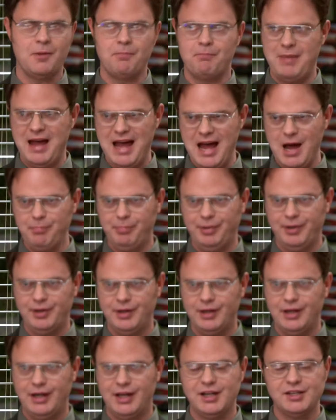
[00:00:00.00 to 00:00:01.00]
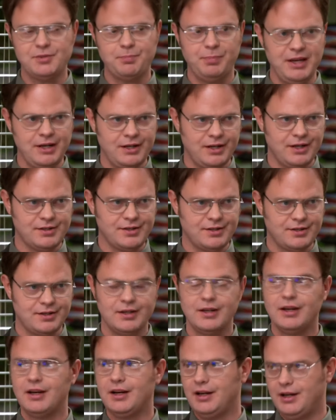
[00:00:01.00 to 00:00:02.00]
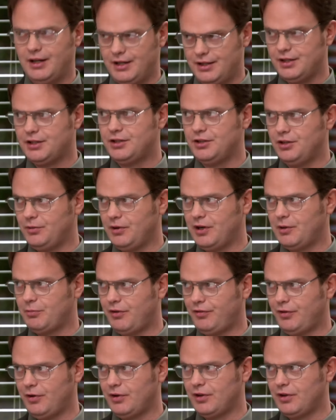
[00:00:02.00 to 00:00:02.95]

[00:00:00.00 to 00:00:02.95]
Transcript: a map, and his penis, I think you know what I'm